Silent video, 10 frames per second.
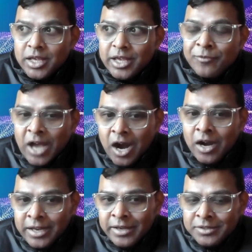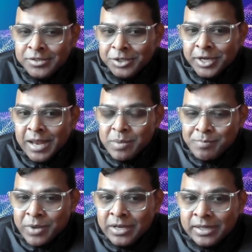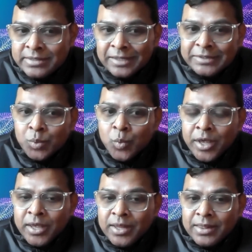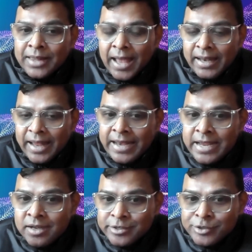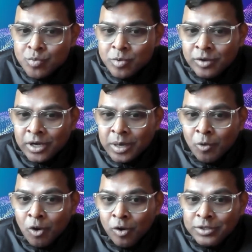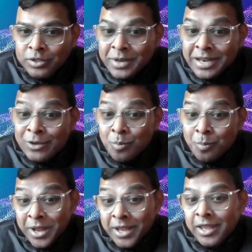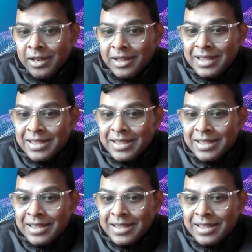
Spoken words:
if the architecture can be built in such a way that any consumer of data products may need to bring in